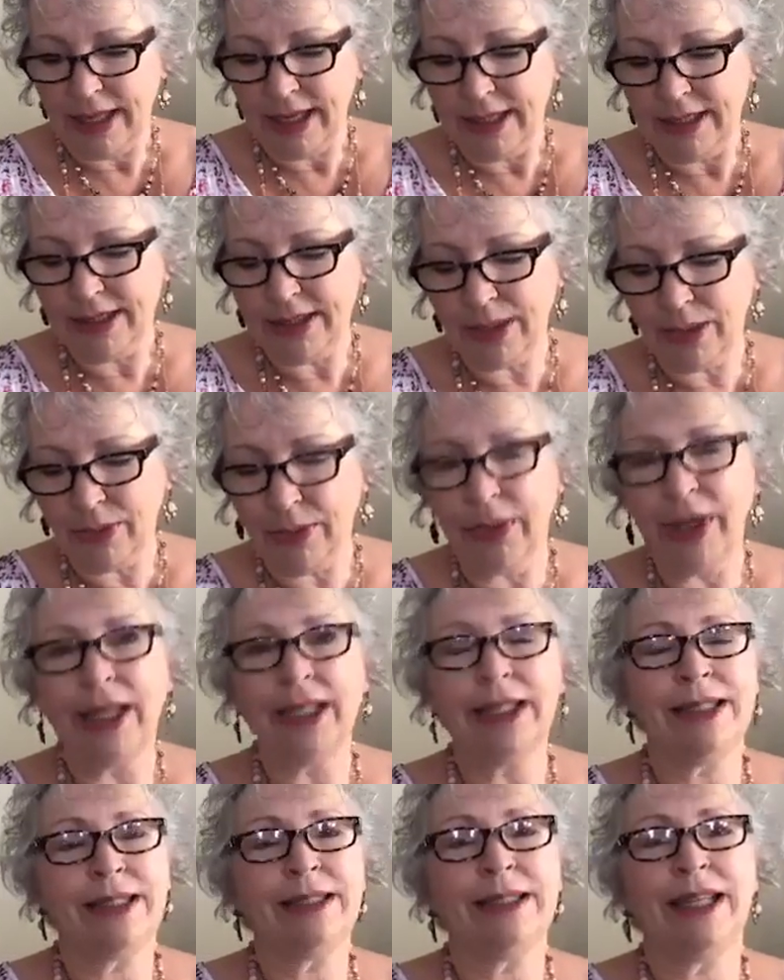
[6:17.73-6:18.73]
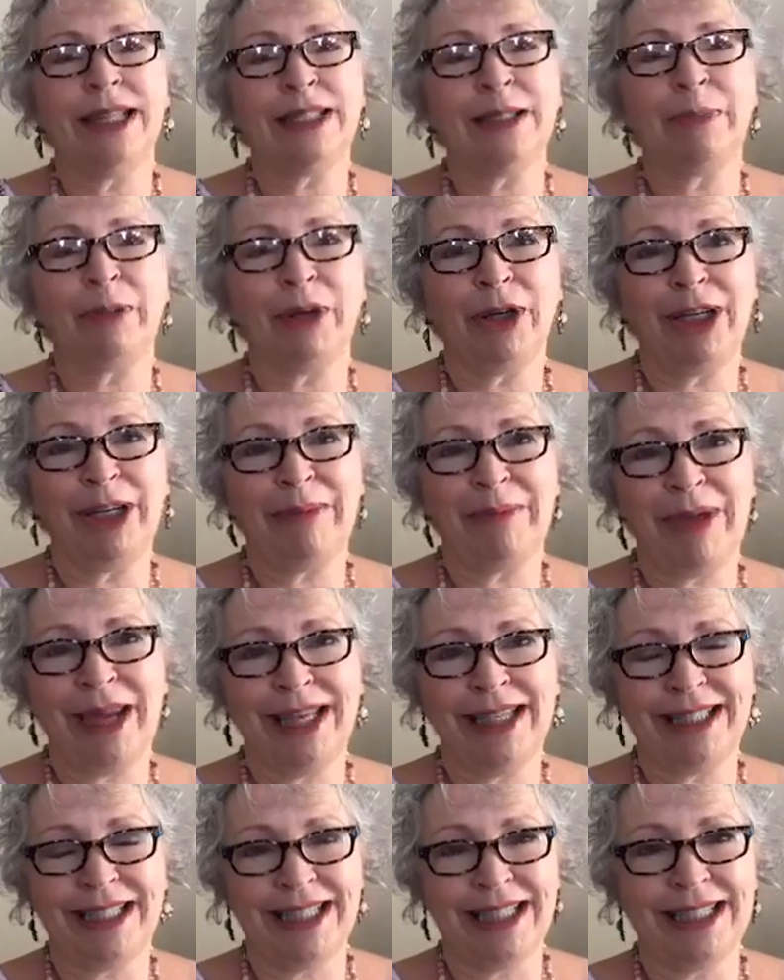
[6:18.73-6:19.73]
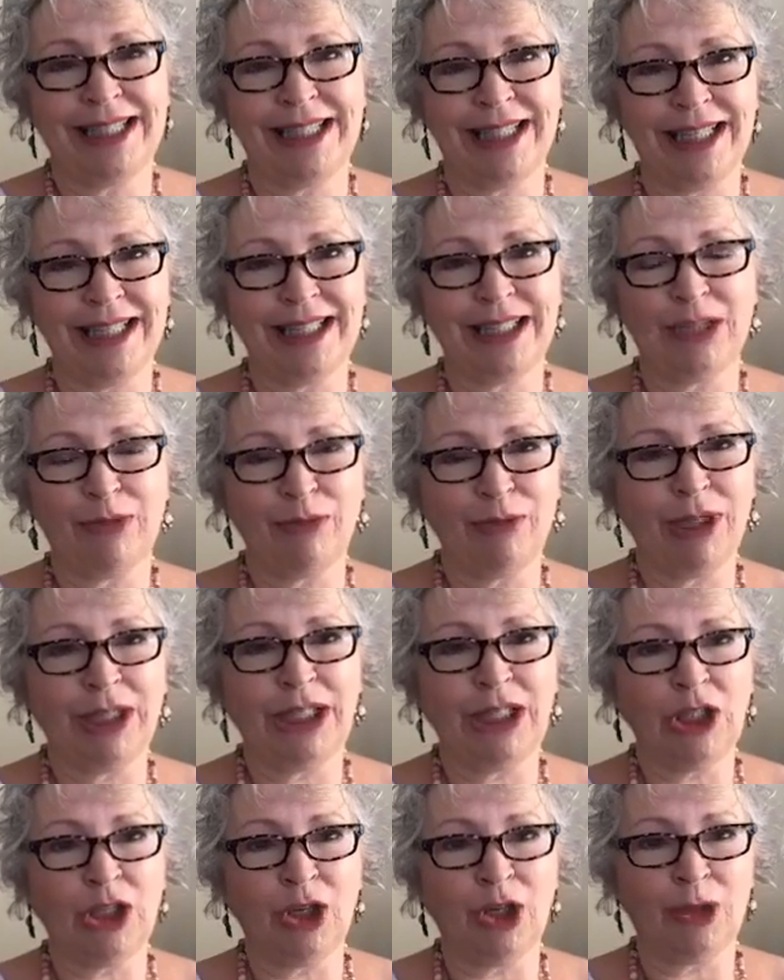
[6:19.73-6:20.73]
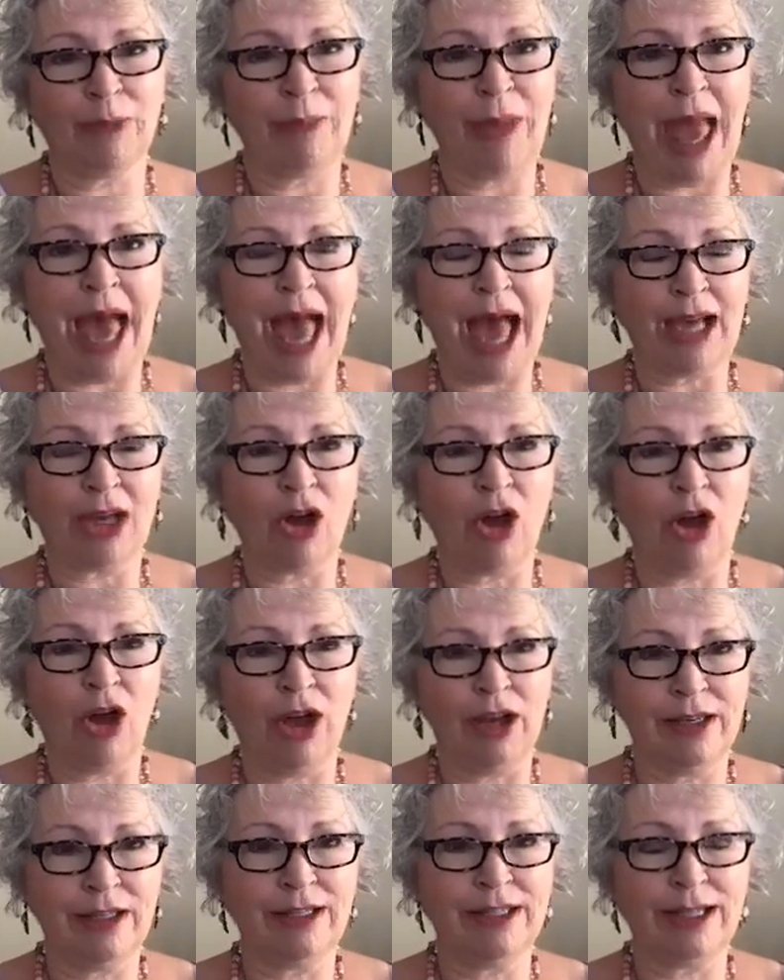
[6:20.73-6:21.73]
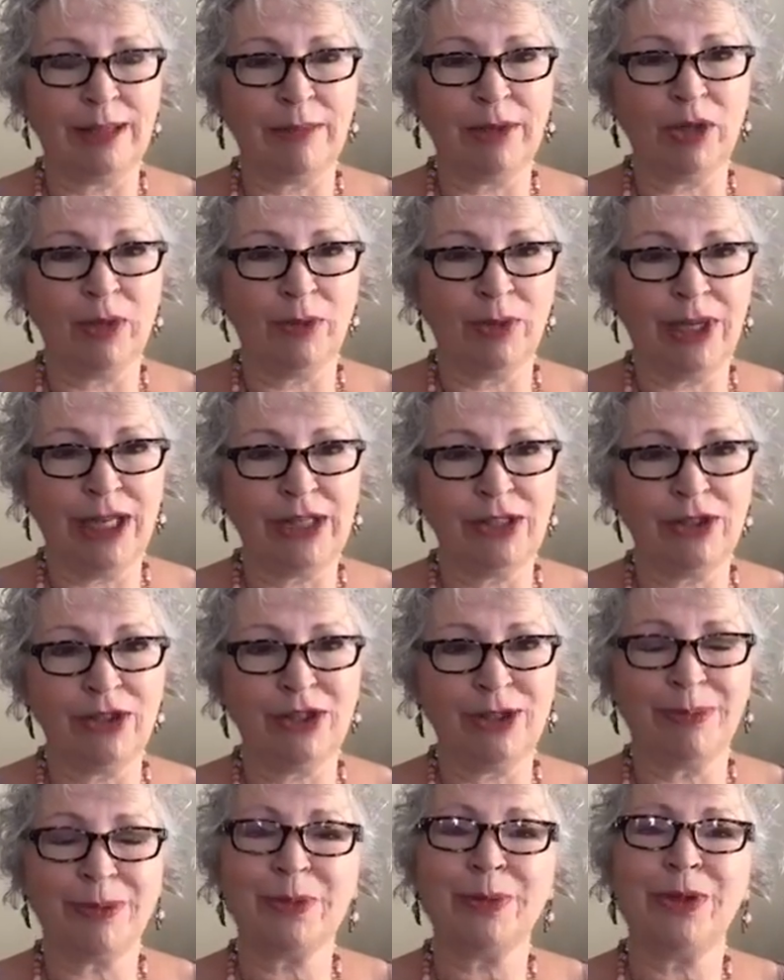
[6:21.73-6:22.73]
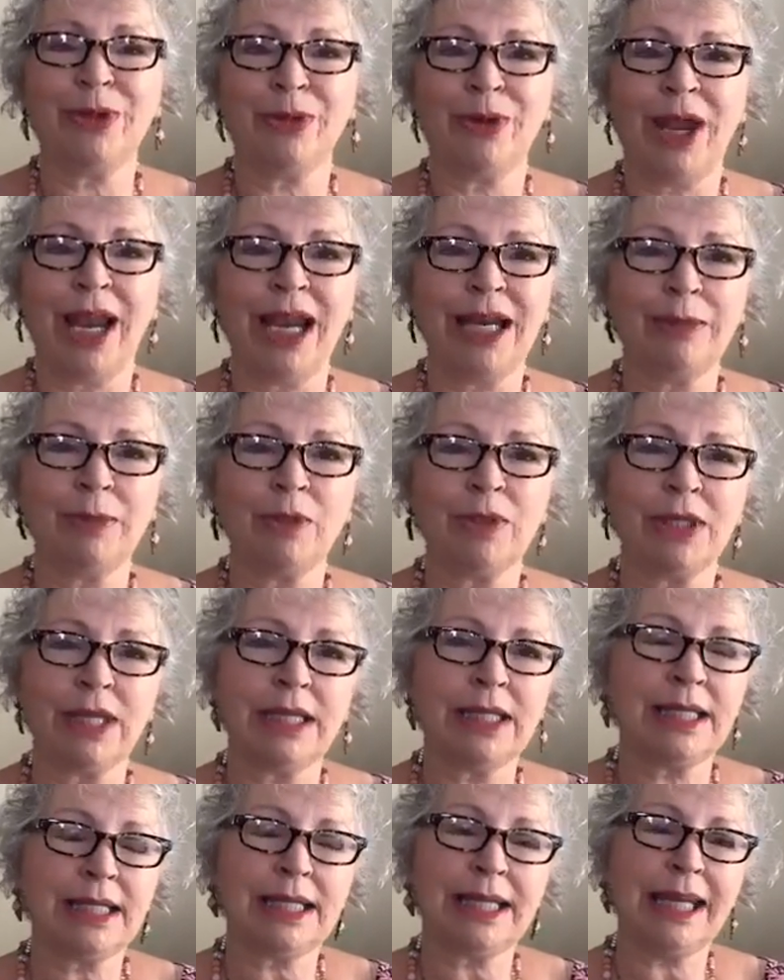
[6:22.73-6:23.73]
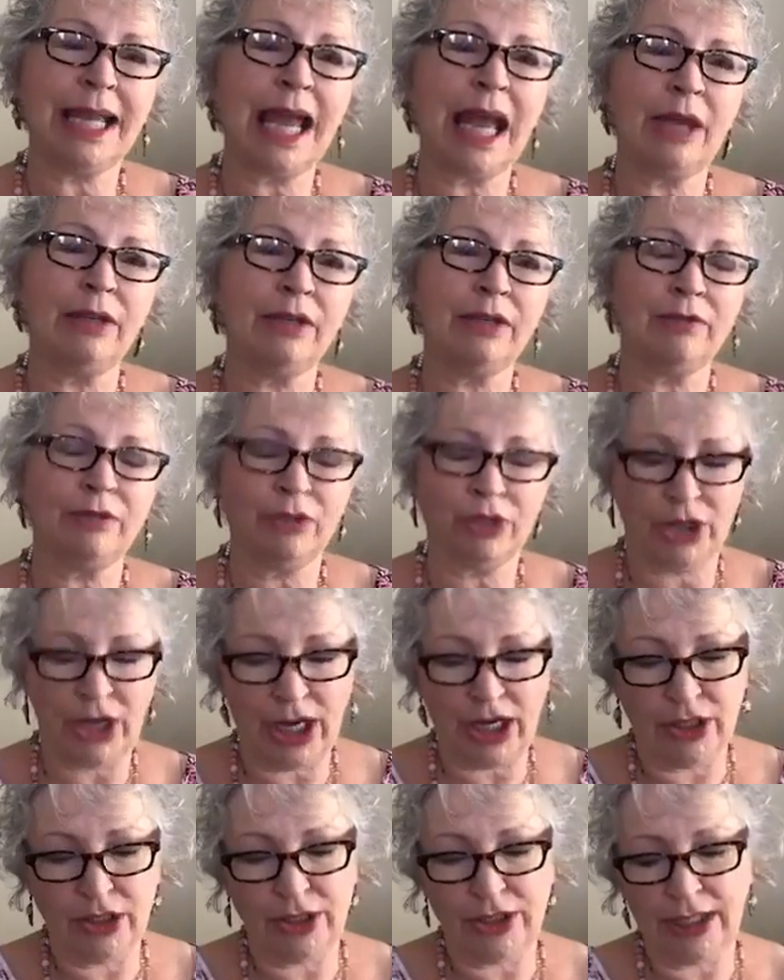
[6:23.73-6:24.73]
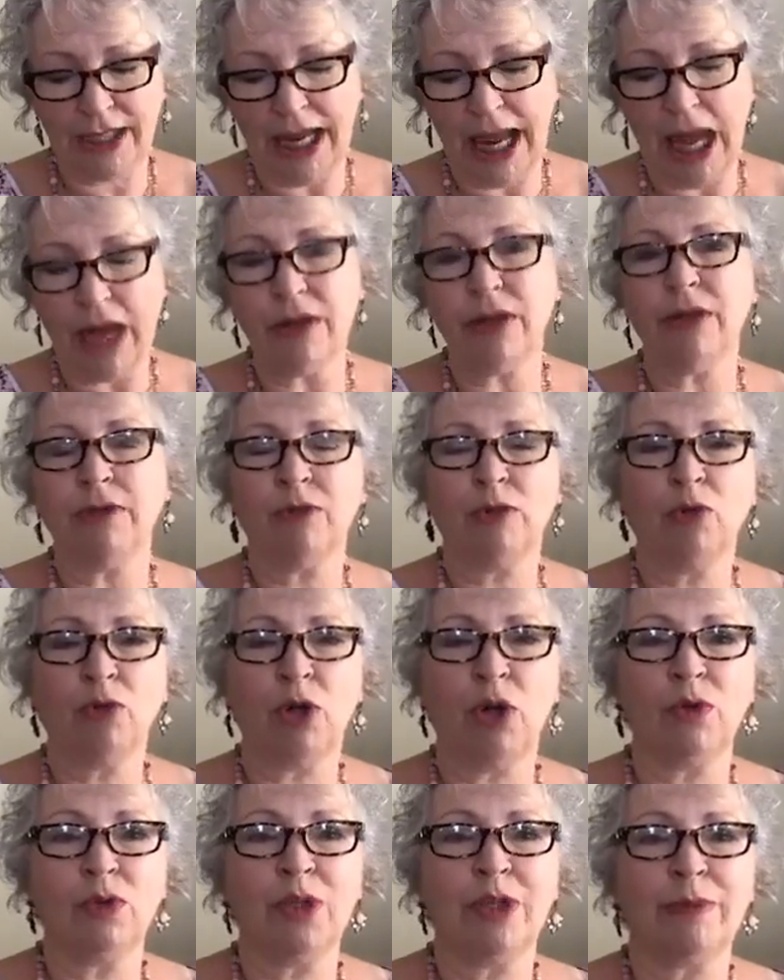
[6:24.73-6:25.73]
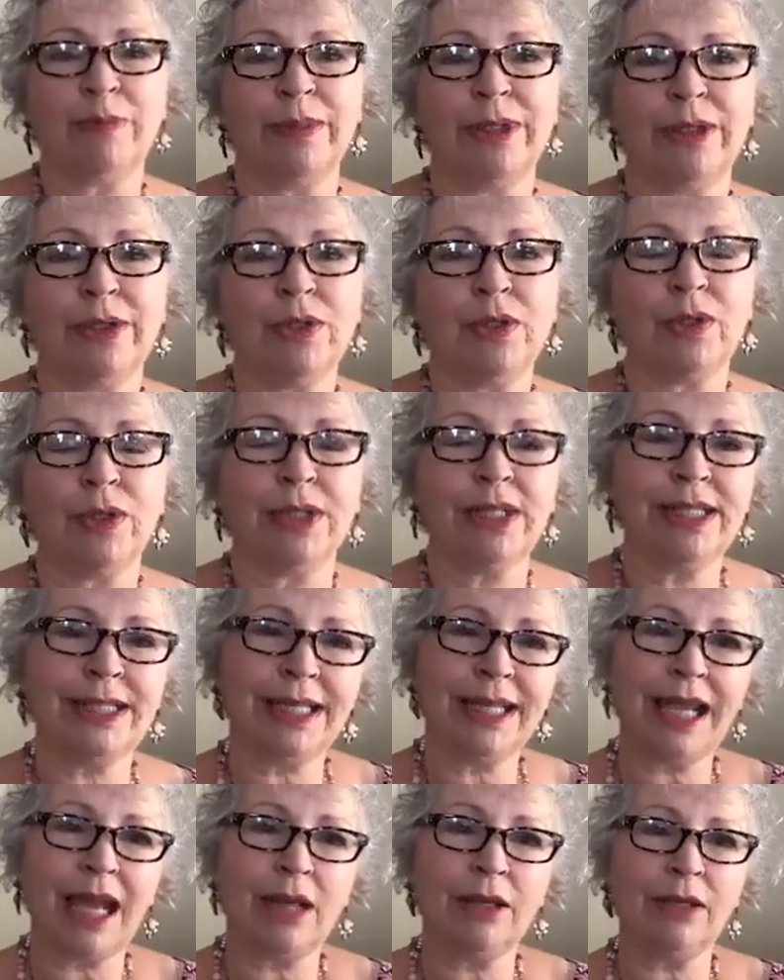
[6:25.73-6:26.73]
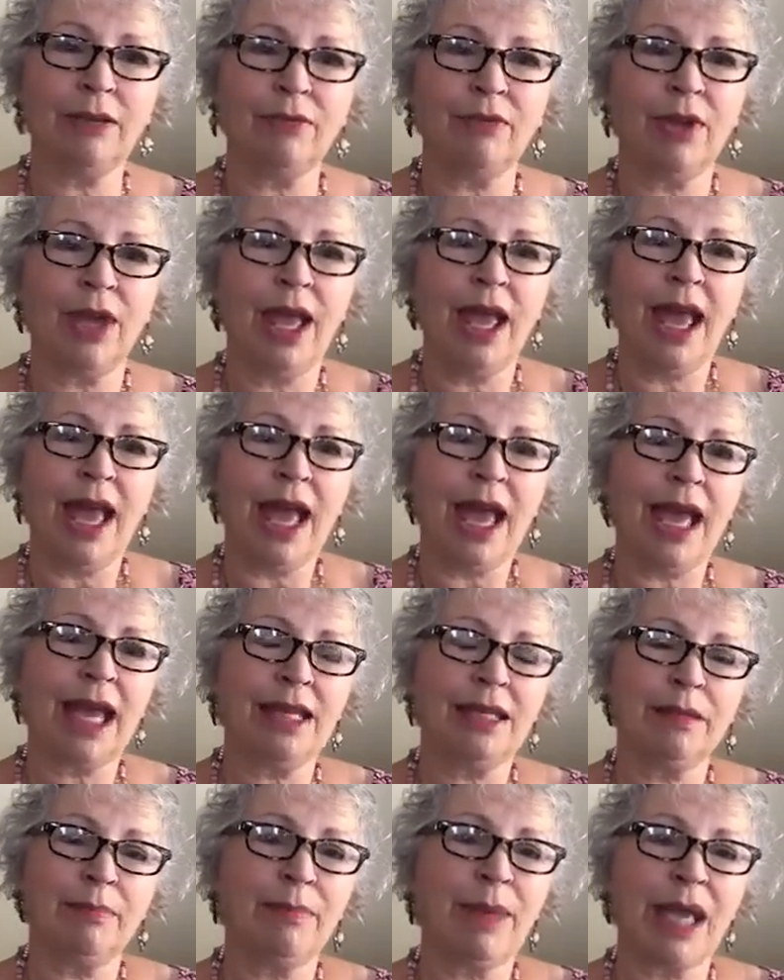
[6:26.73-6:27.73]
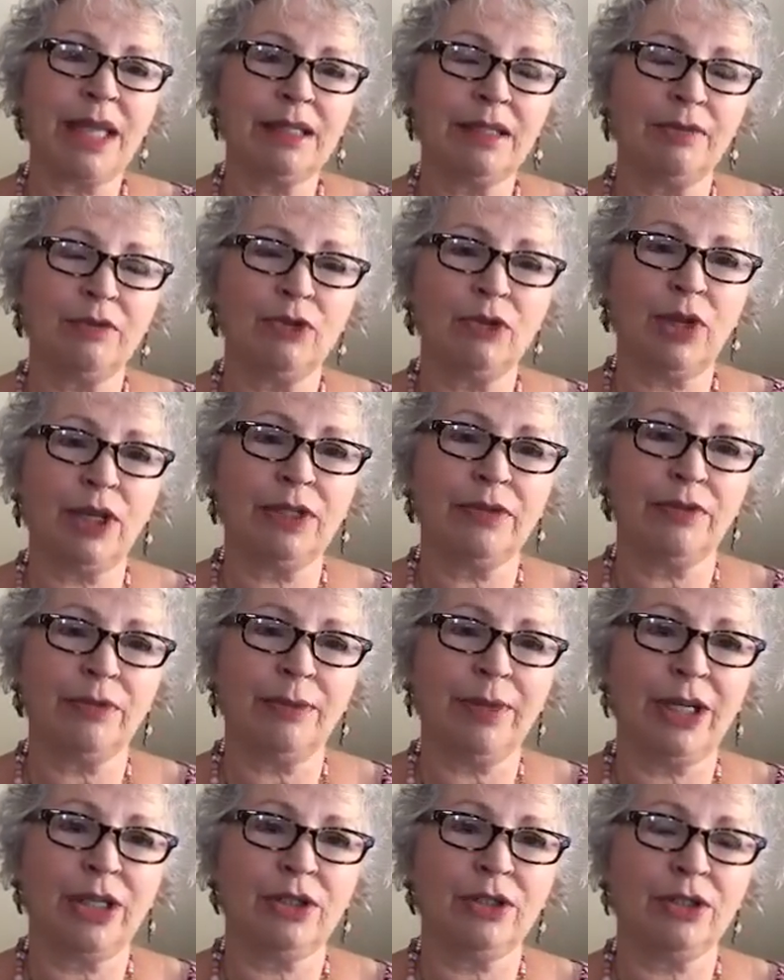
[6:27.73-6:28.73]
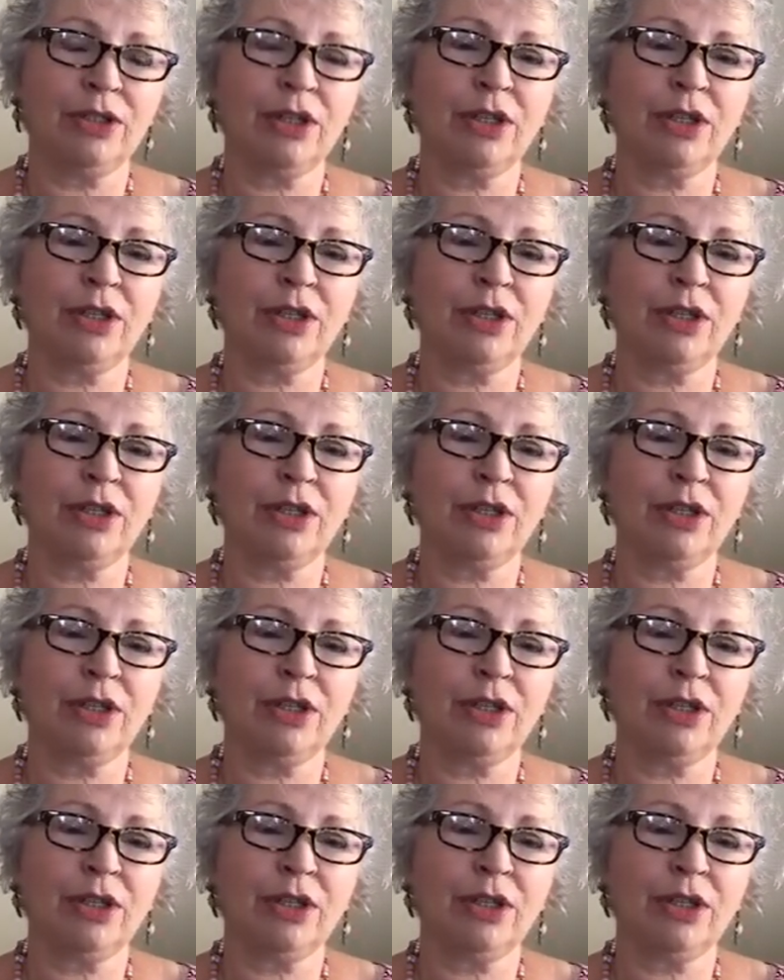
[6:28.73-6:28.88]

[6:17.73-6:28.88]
So it's pretty amazing to really look back on some of your relationships with your animals and see how you've changed, see how you've grown spiritually, see how you've had massive transformations.